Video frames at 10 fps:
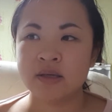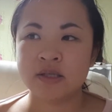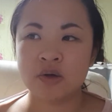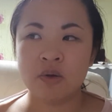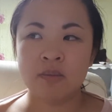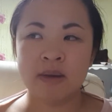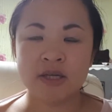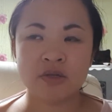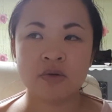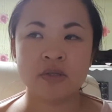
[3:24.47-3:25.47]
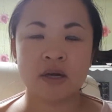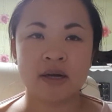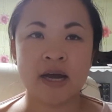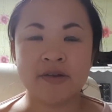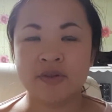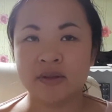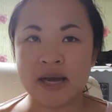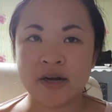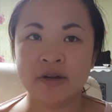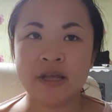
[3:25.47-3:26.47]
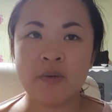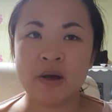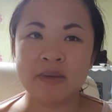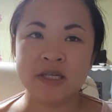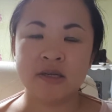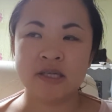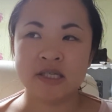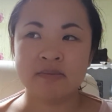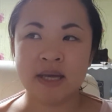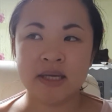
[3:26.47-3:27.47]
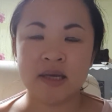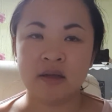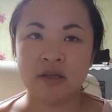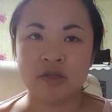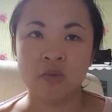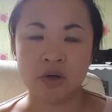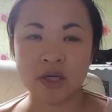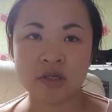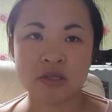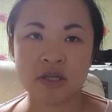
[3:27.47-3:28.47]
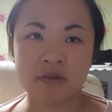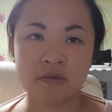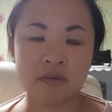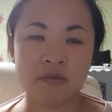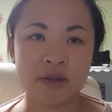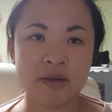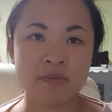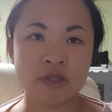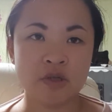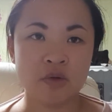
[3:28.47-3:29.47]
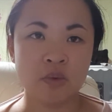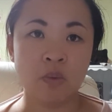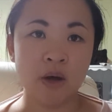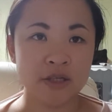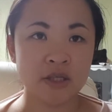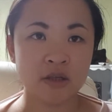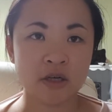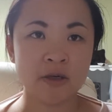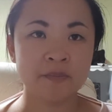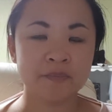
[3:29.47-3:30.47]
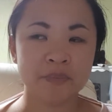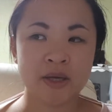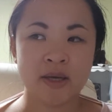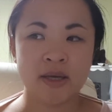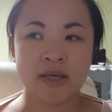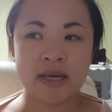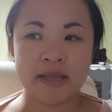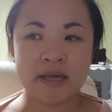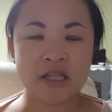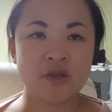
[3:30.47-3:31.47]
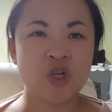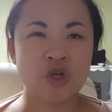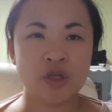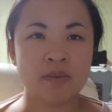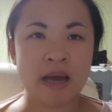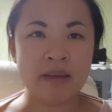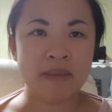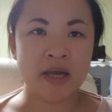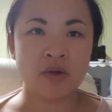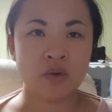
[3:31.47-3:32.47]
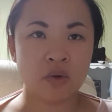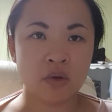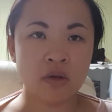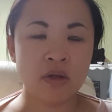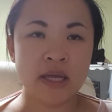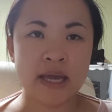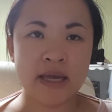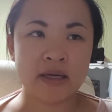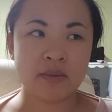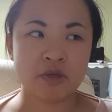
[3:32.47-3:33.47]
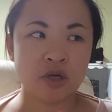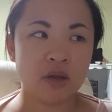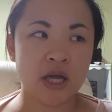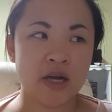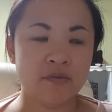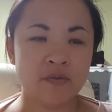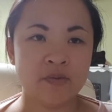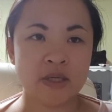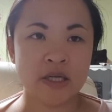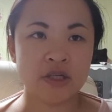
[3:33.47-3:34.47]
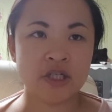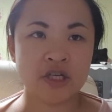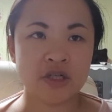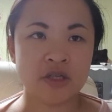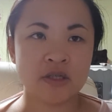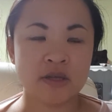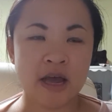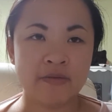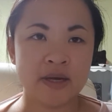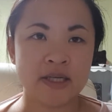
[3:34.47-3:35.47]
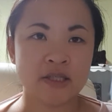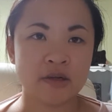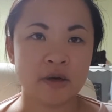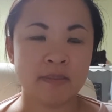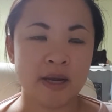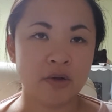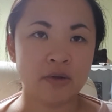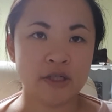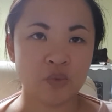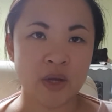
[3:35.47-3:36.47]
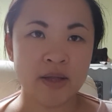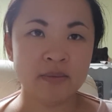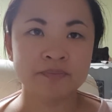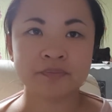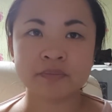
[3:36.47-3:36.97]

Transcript: So my schools are kind of the latter. They want me to just make English more interesting for them to want to learn. And that's usually my main goal. And I'm sure a lot of English teachers have that as their main goal as well.